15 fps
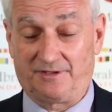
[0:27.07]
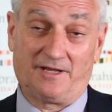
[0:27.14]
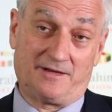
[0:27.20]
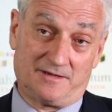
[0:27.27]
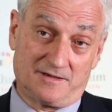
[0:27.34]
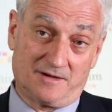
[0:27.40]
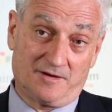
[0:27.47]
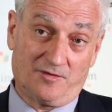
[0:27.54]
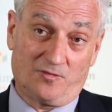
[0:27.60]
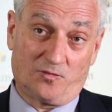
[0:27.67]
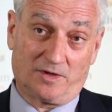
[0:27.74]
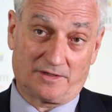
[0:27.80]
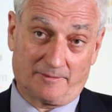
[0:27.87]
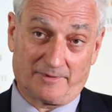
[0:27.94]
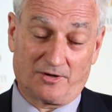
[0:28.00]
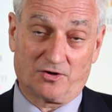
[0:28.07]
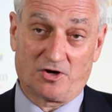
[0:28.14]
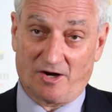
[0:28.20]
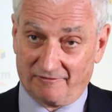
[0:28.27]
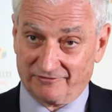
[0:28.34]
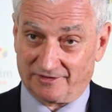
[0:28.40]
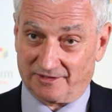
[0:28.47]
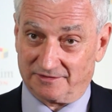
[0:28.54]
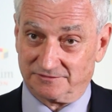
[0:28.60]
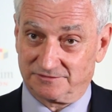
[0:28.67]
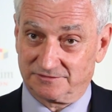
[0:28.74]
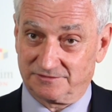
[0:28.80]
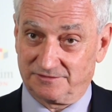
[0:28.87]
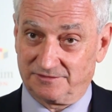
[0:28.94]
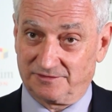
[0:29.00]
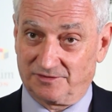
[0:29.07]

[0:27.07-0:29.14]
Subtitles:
Then, what about governance?